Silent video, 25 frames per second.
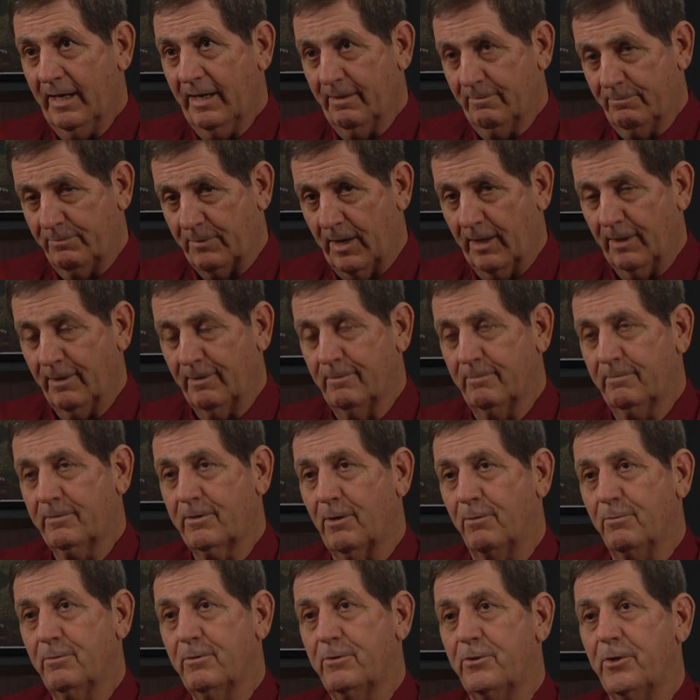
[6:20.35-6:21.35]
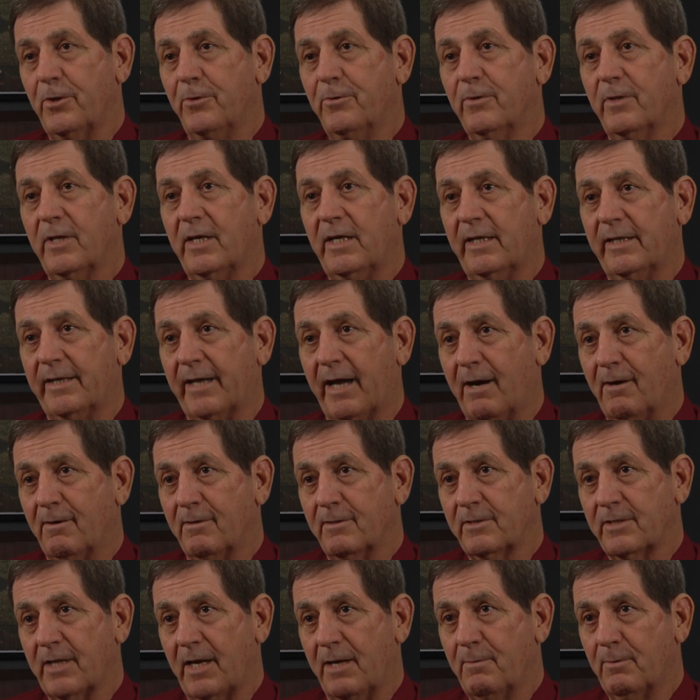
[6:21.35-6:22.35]
followed Coach Shula, and I
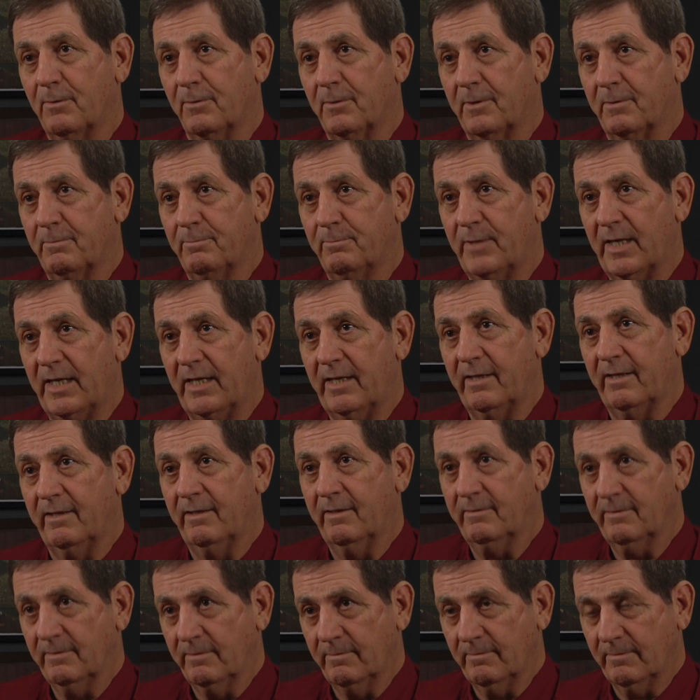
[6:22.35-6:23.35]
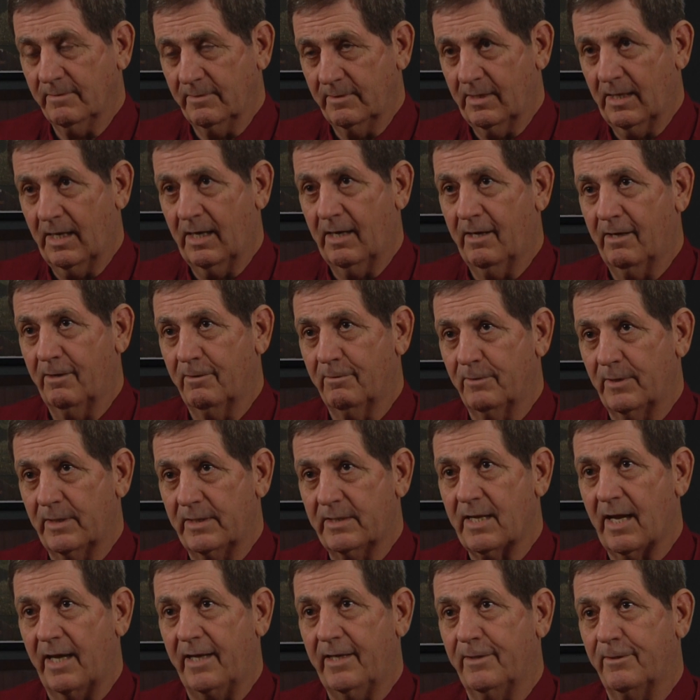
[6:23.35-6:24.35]
was able to be
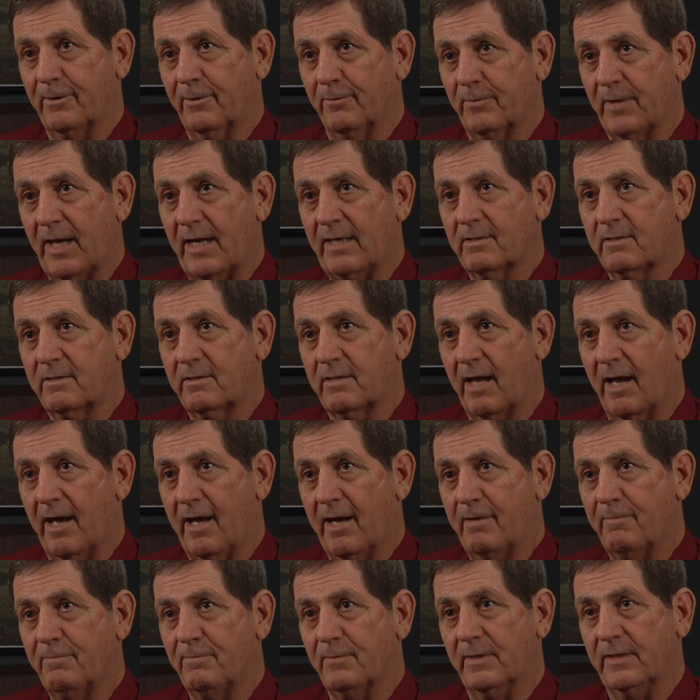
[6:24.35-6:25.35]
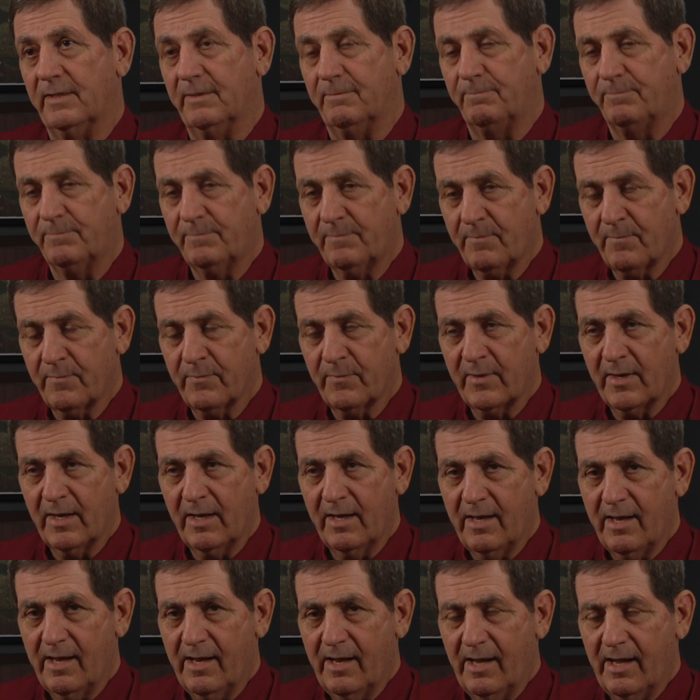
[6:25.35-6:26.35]
retained on that staff,
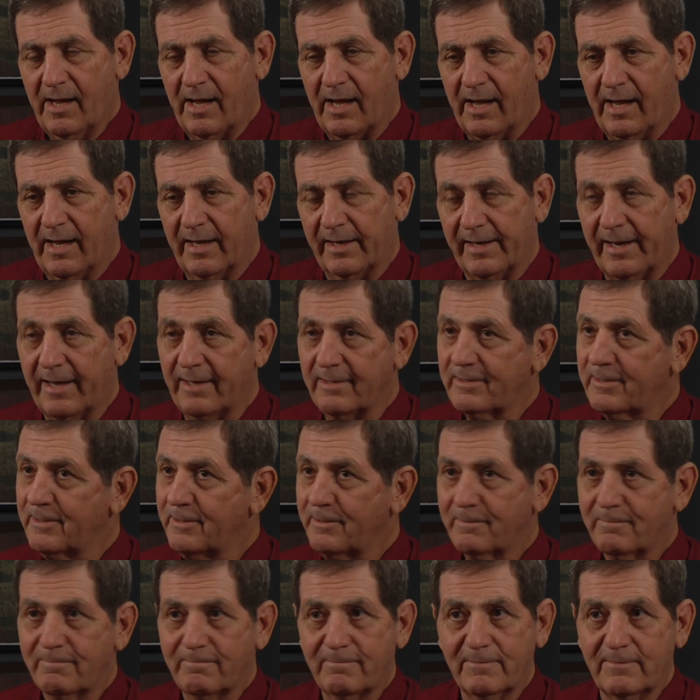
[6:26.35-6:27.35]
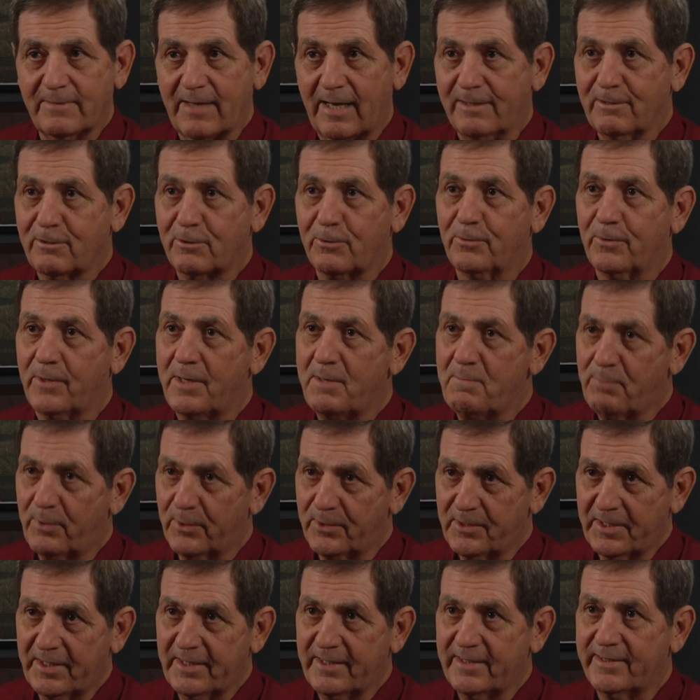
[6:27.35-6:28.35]
and that's three
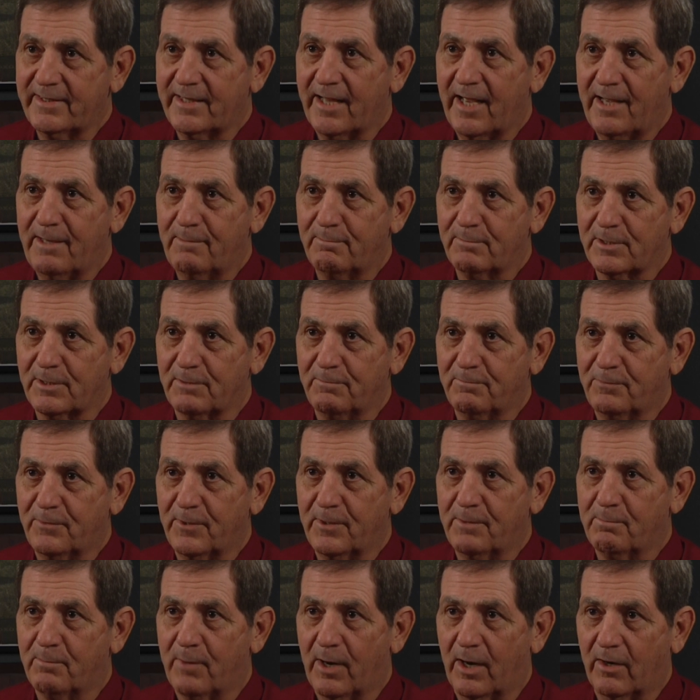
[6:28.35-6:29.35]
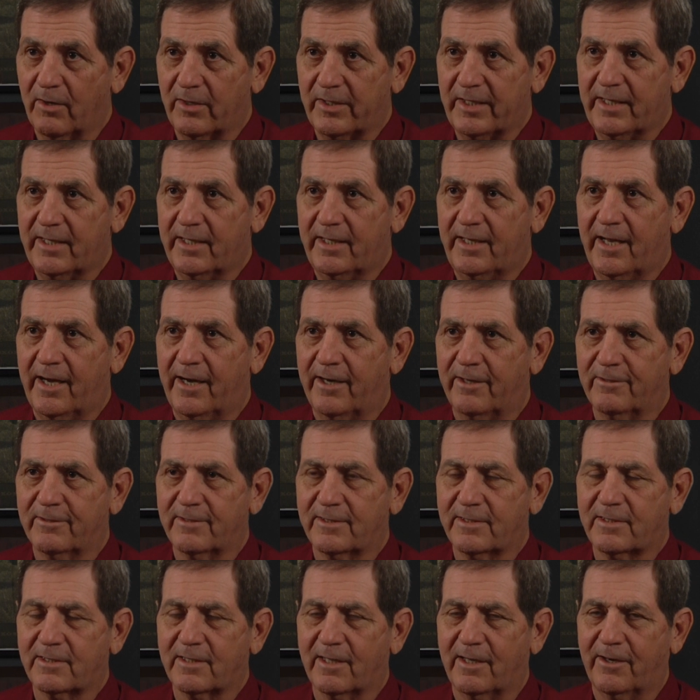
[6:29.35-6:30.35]
pretty good names in football, Yeah.
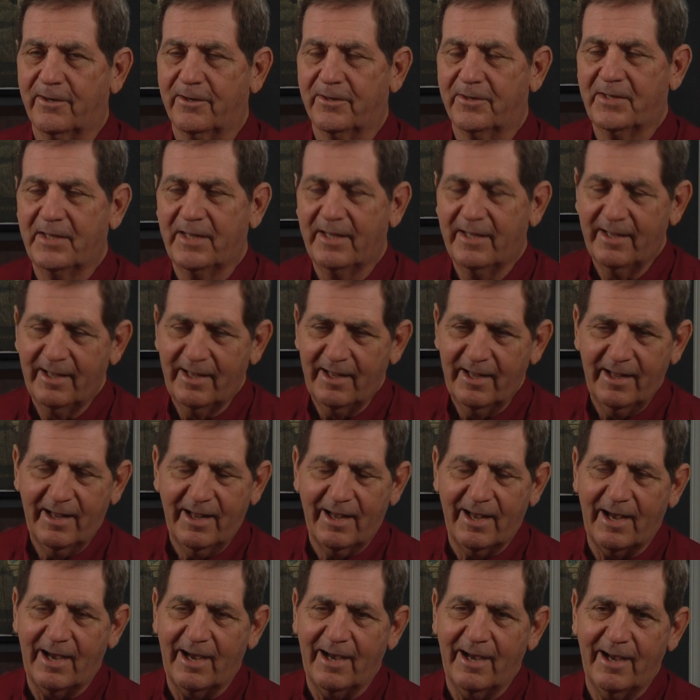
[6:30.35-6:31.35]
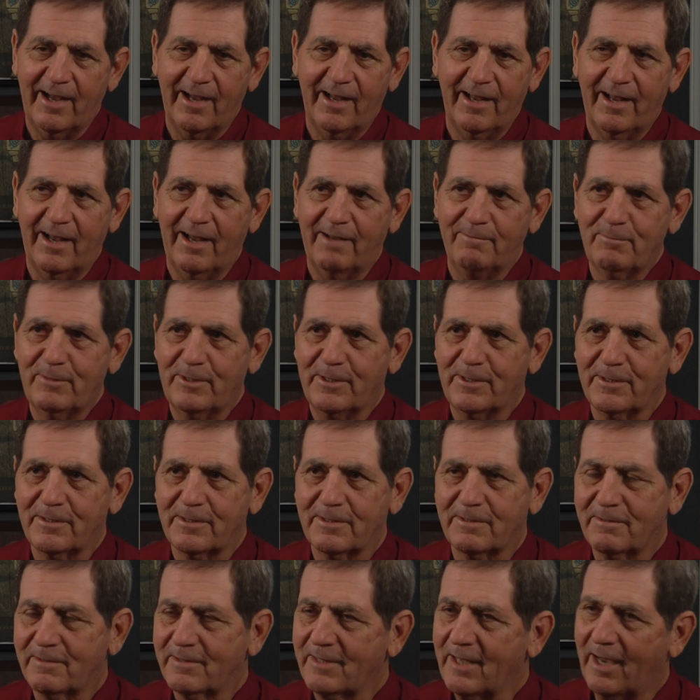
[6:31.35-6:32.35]
So I'm
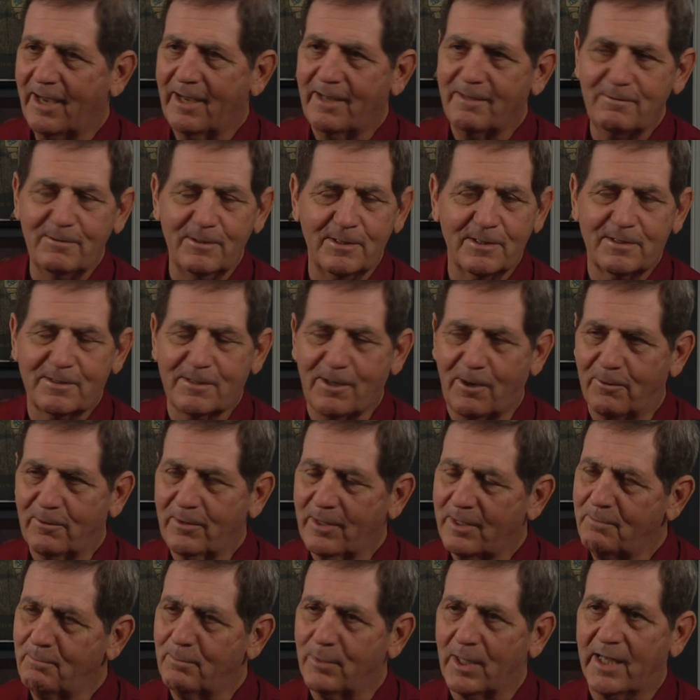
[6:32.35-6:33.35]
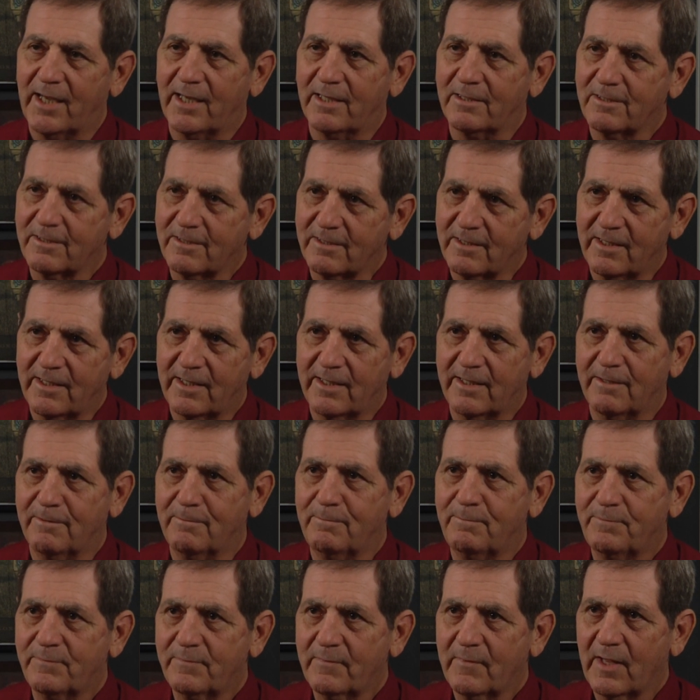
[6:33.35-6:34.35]
just totally blessed,
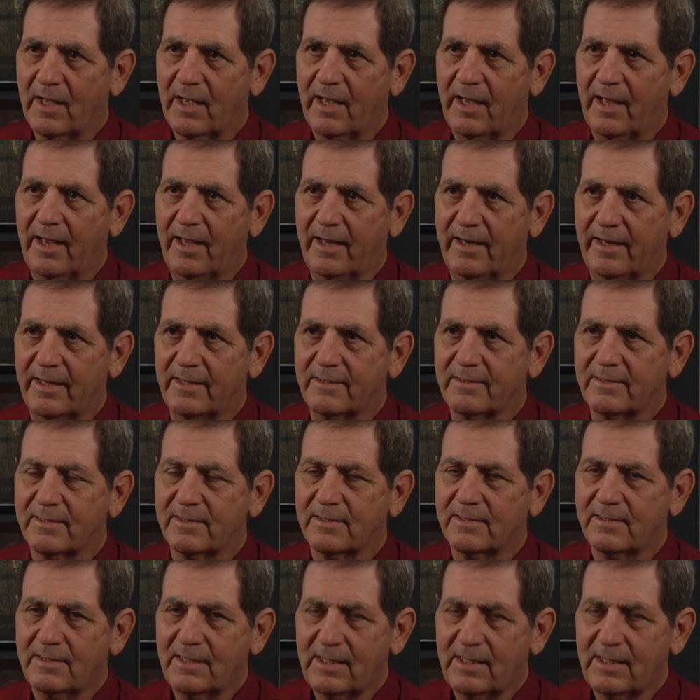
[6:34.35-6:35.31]
and it's